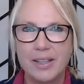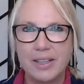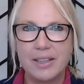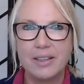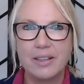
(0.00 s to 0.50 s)

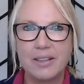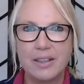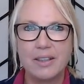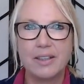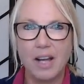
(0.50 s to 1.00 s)
in
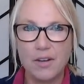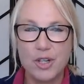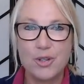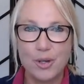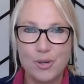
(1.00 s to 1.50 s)
a Life
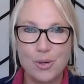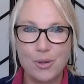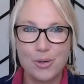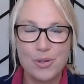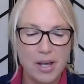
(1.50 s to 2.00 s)
Detox
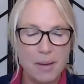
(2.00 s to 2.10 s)
course.